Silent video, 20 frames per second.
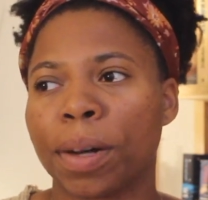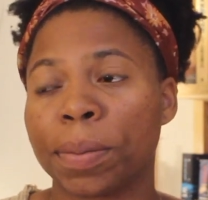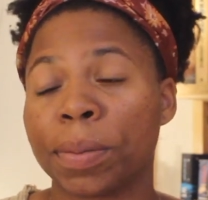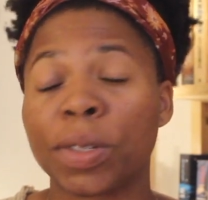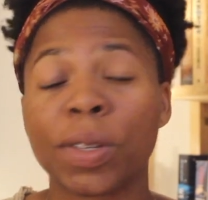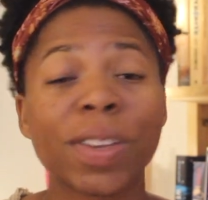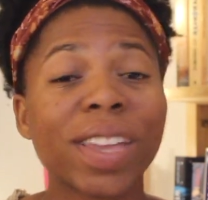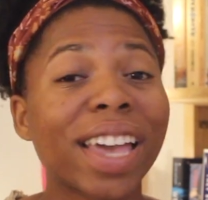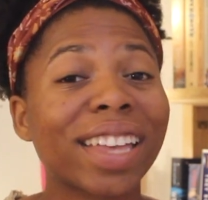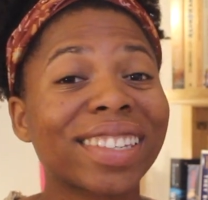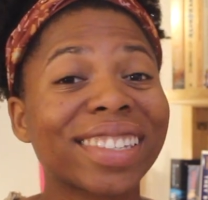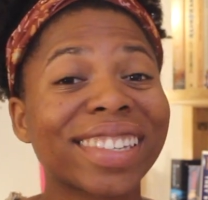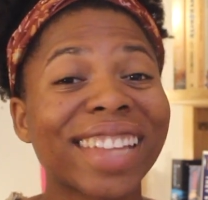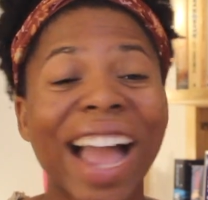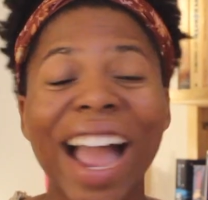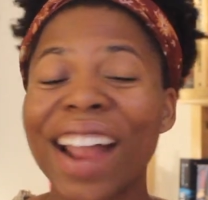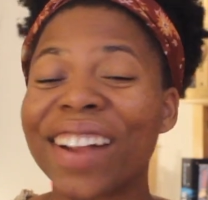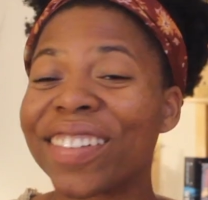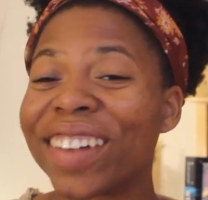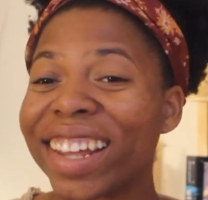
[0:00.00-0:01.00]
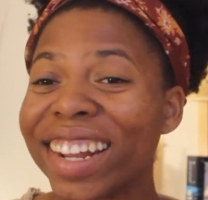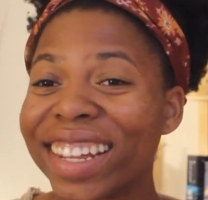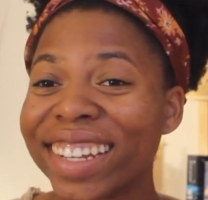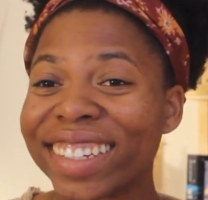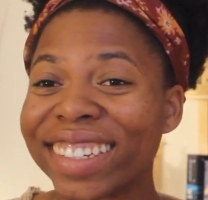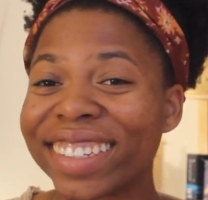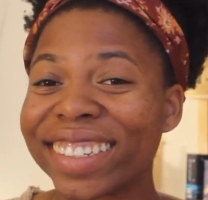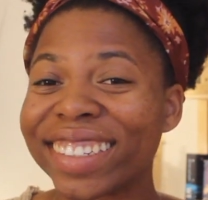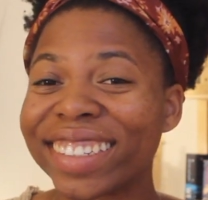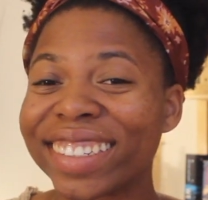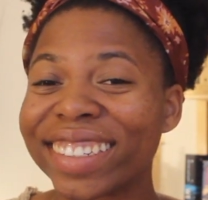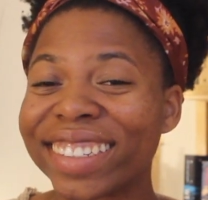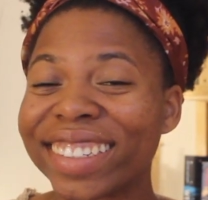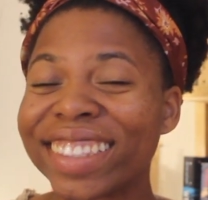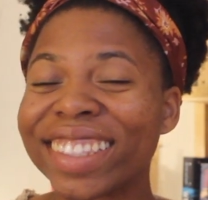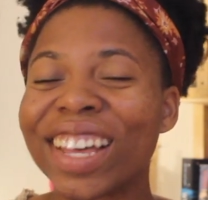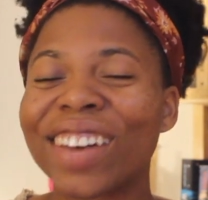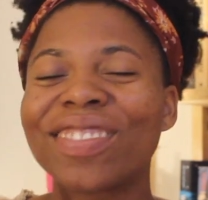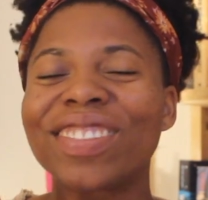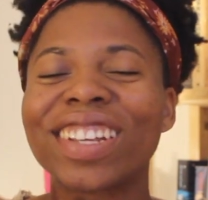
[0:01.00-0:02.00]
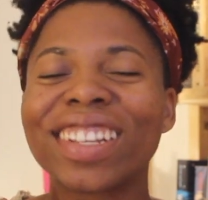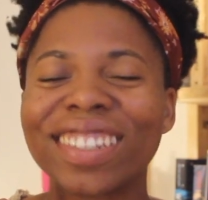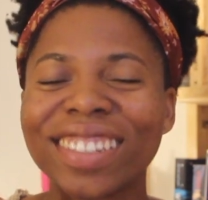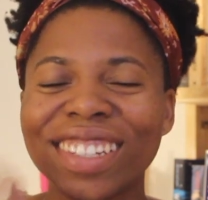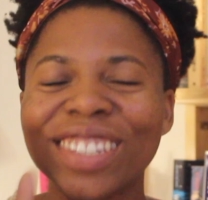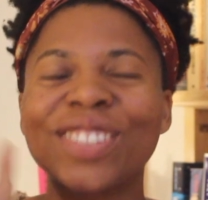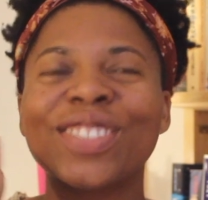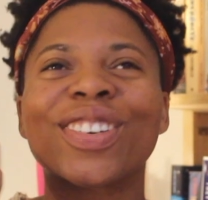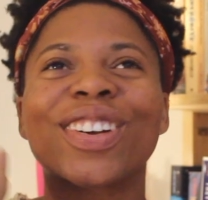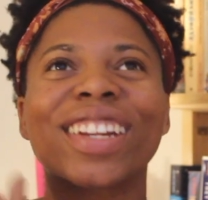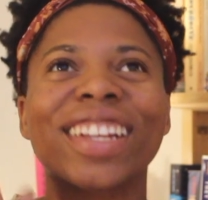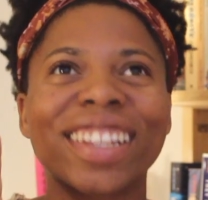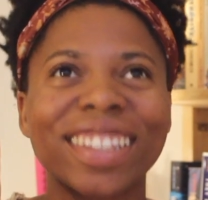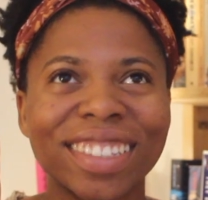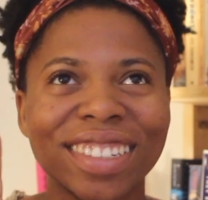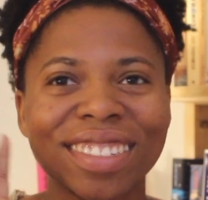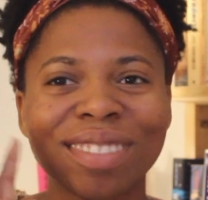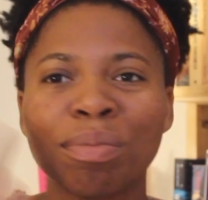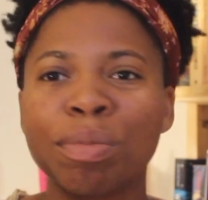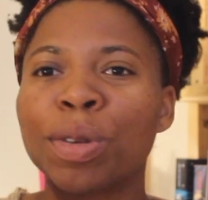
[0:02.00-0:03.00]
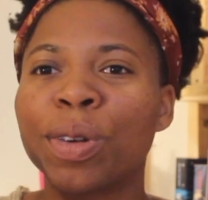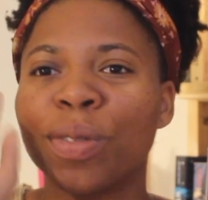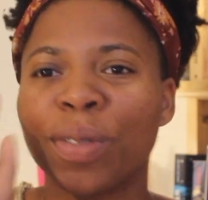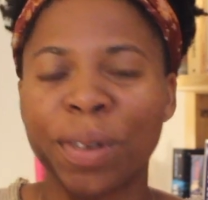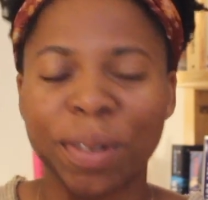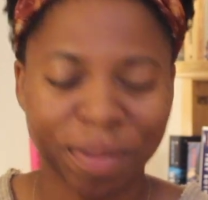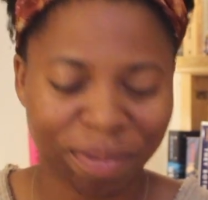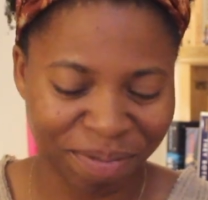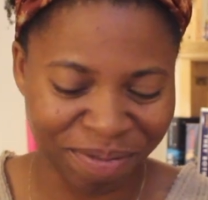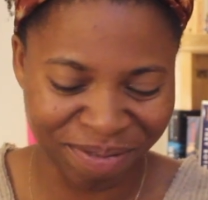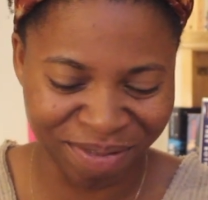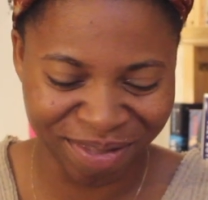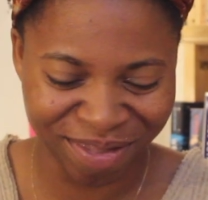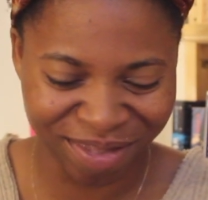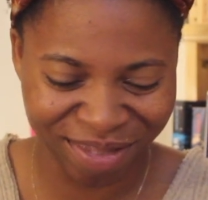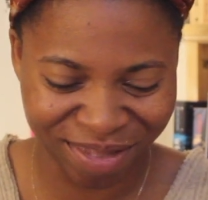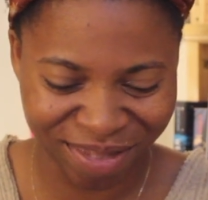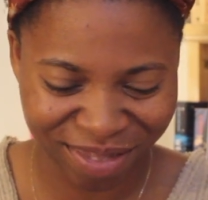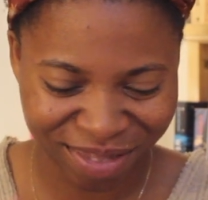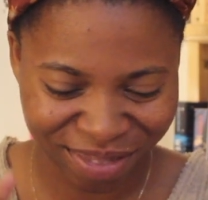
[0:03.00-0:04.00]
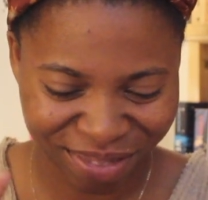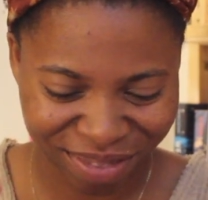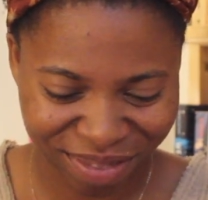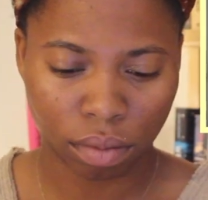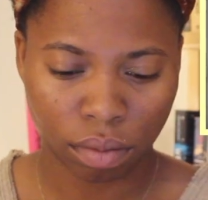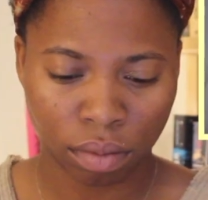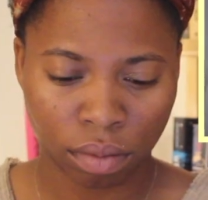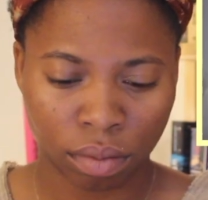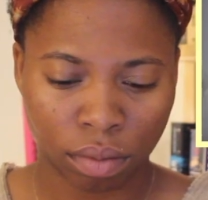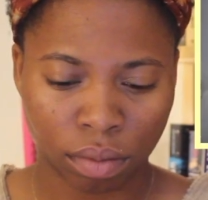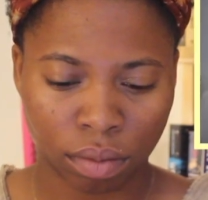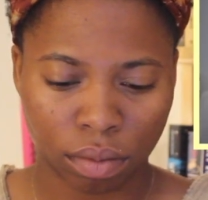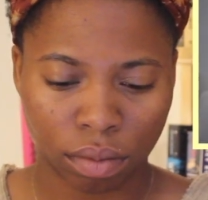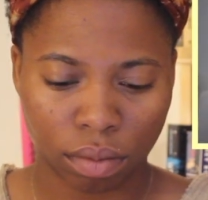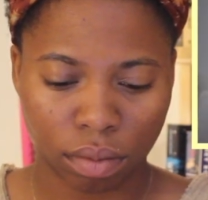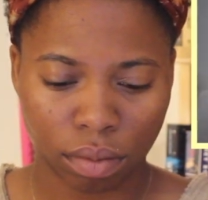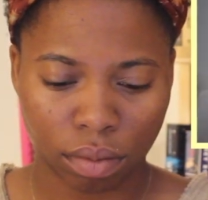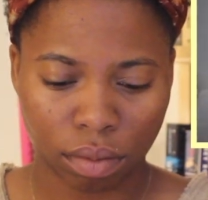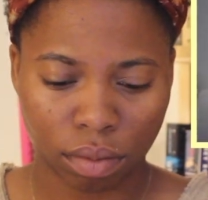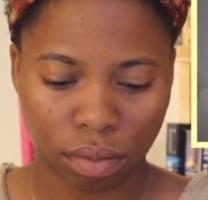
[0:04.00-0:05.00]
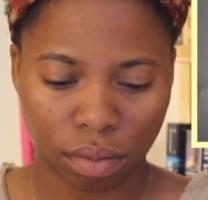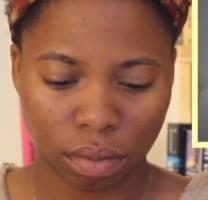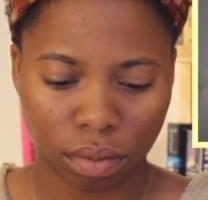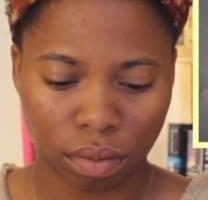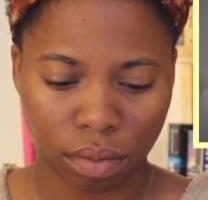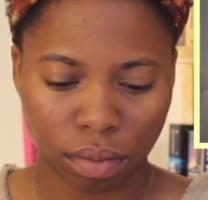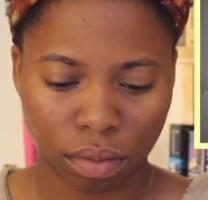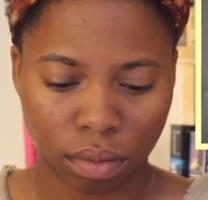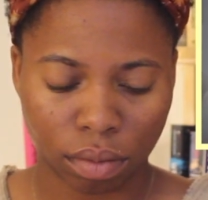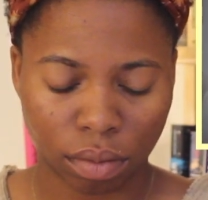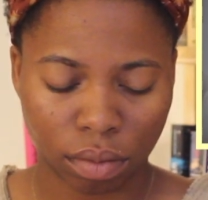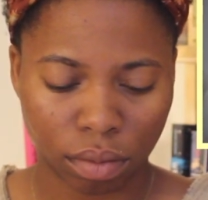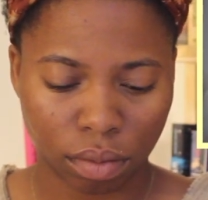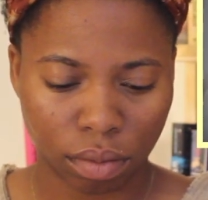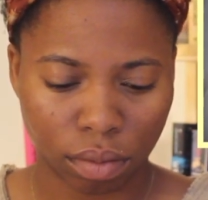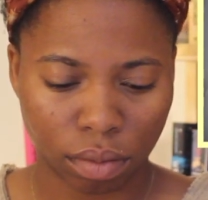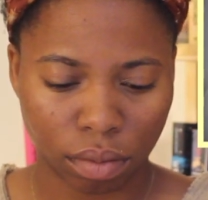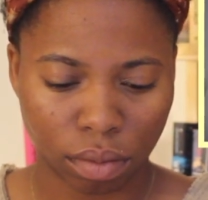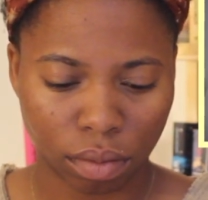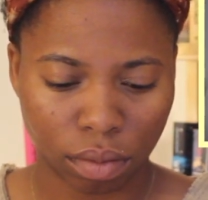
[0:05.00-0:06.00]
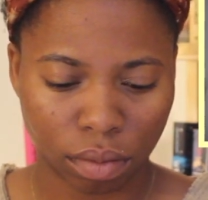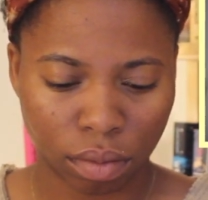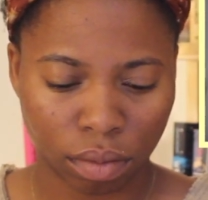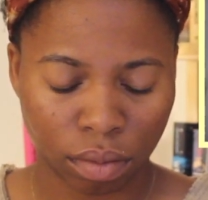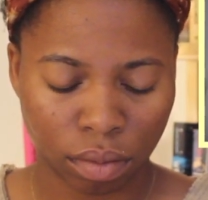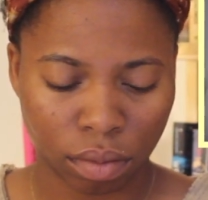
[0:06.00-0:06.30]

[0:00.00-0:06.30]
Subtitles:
So yes, I read it, loved it, enjoyed it, beautiful. The next one that I have, I'll actually